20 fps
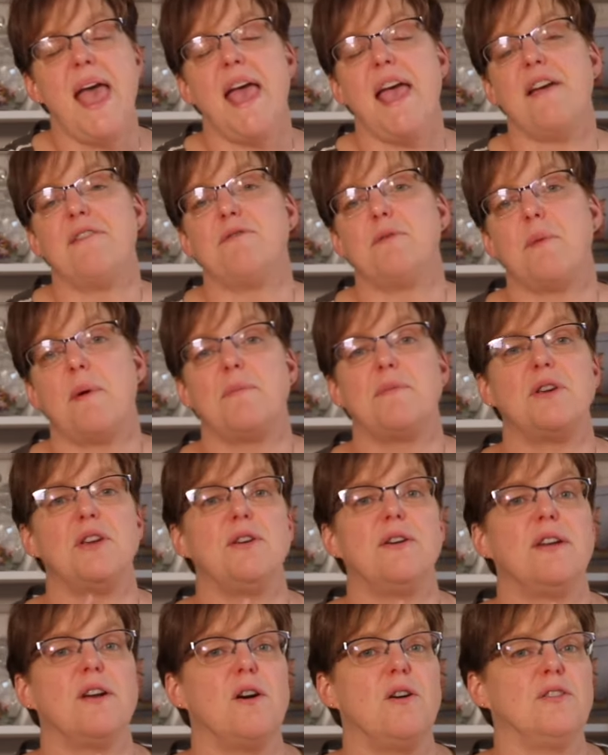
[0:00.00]
And remember, you
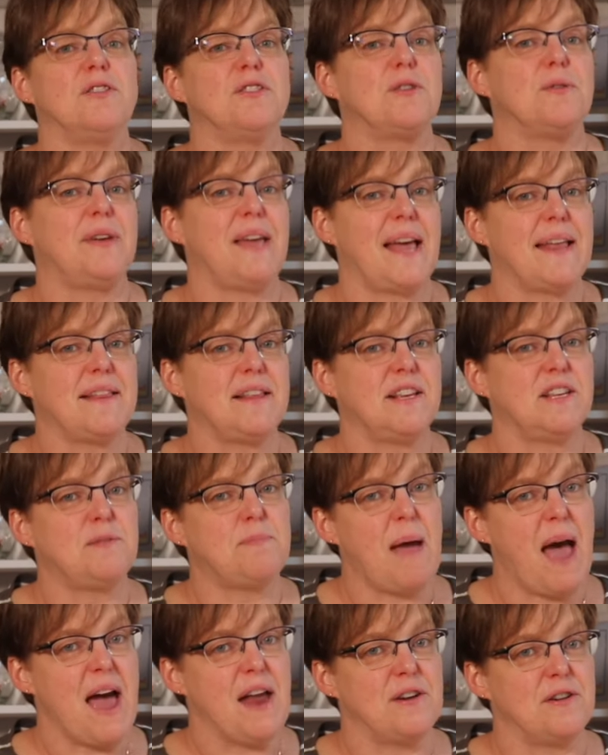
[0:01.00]
can also get this
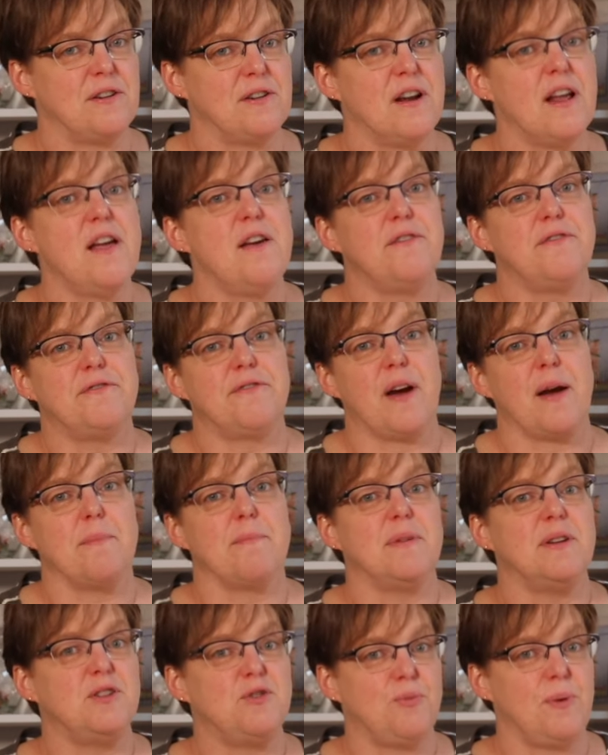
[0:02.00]
pattern
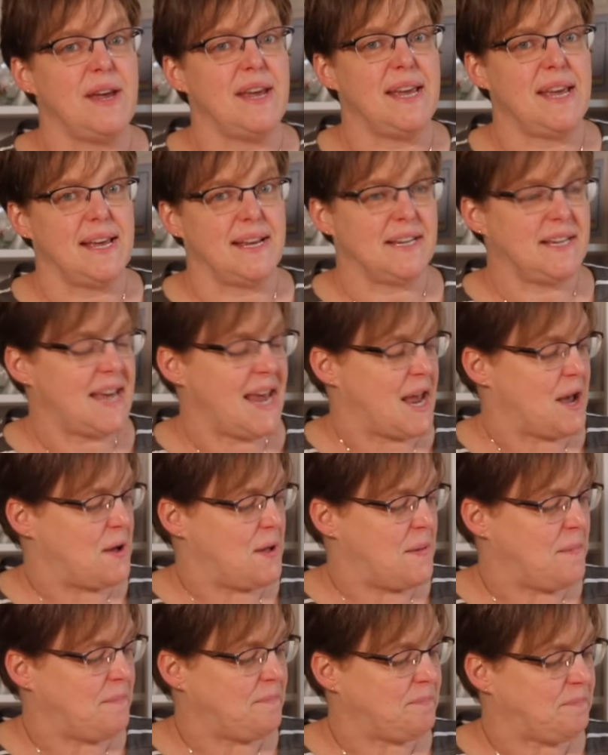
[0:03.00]
from Twig and Tale.